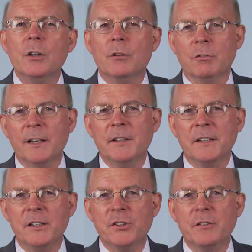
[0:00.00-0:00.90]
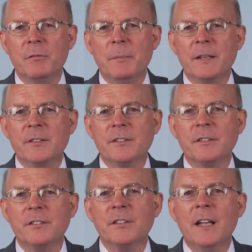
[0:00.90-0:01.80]
the regulation of
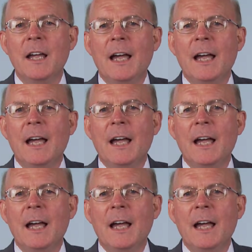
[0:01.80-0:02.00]
medicines